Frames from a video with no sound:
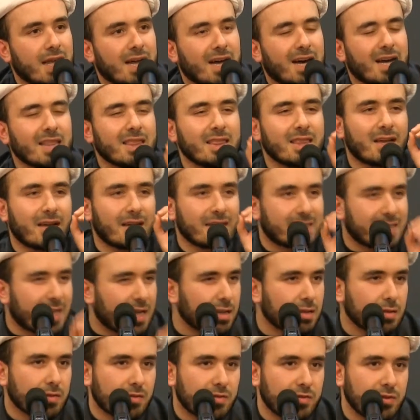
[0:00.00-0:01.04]
Allah
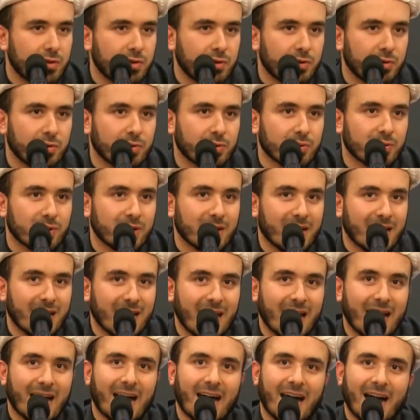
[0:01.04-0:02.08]
tells you,
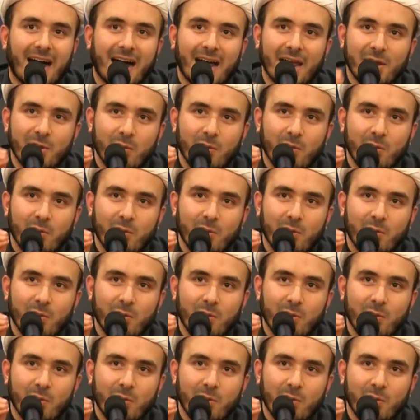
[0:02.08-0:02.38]
I